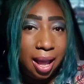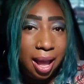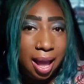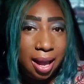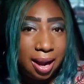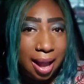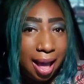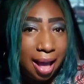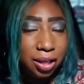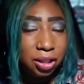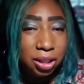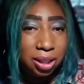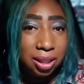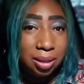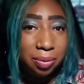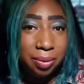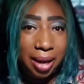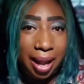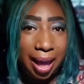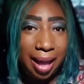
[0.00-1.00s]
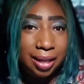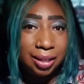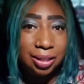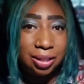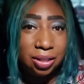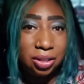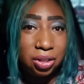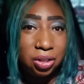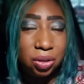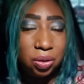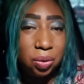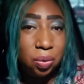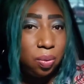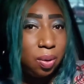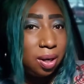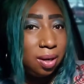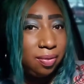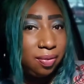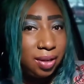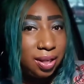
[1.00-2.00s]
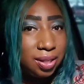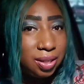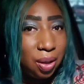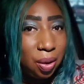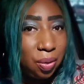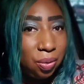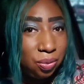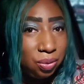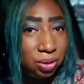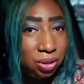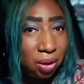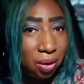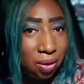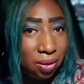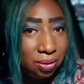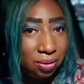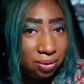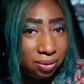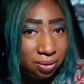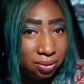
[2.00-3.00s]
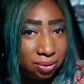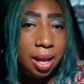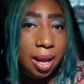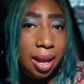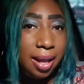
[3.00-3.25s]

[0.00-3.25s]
and actually react to one of his own songs.